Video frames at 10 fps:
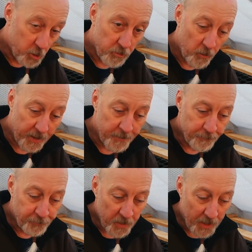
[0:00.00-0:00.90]
growing,
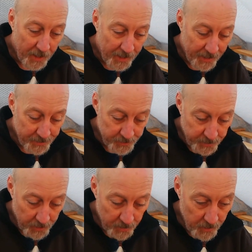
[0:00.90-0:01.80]
and
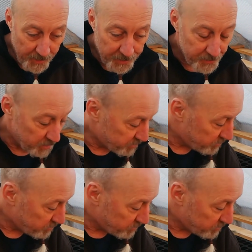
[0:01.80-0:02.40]
I had a nice